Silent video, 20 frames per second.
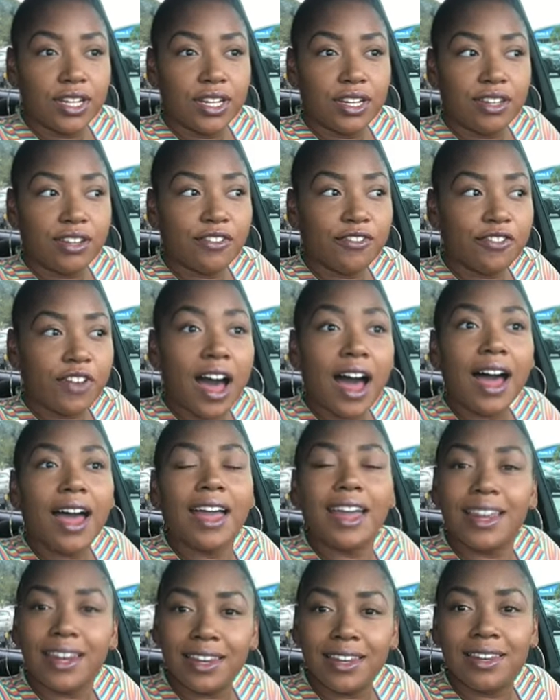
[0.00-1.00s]
to
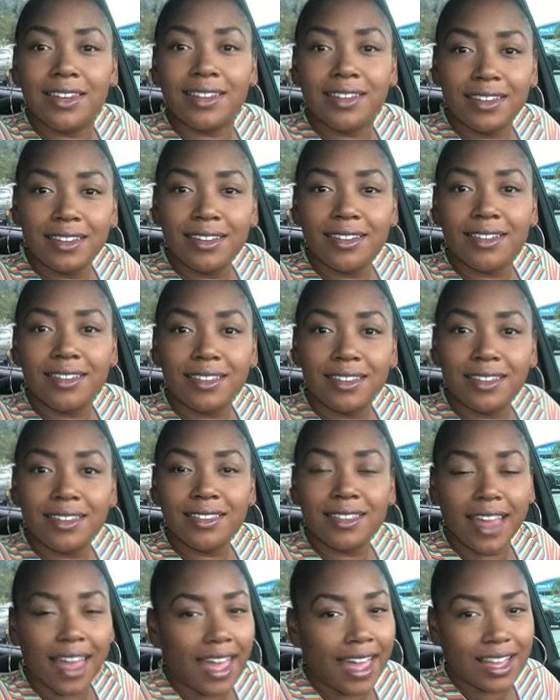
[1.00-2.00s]
find
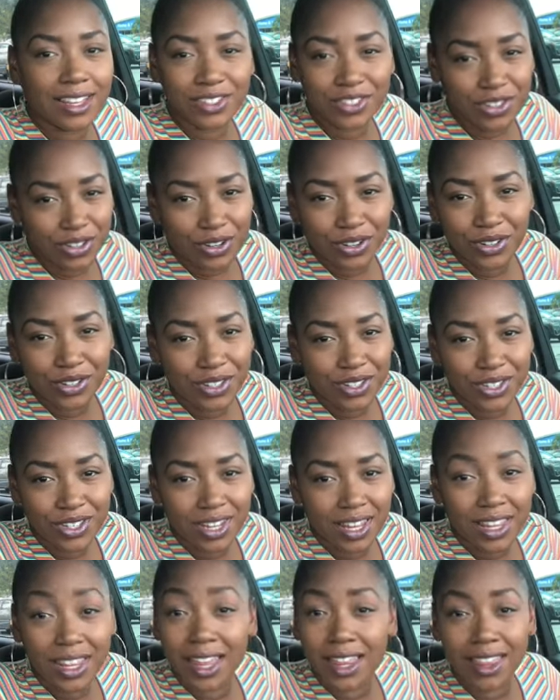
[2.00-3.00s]
the answers
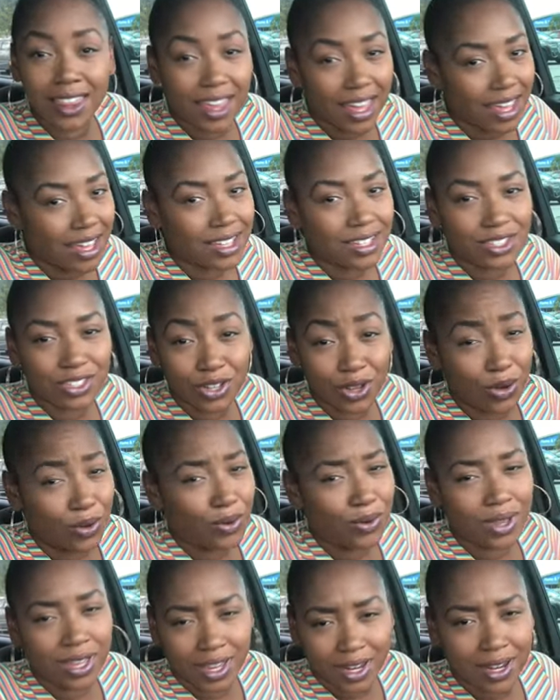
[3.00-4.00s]
that they so
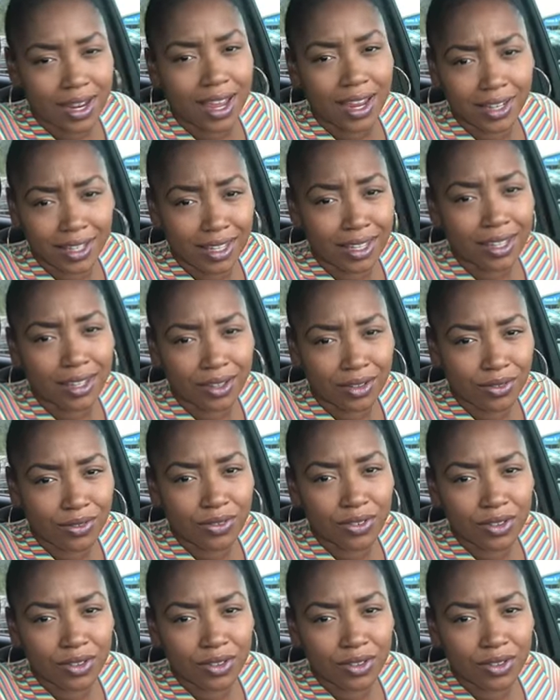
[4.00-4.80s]
cannot give.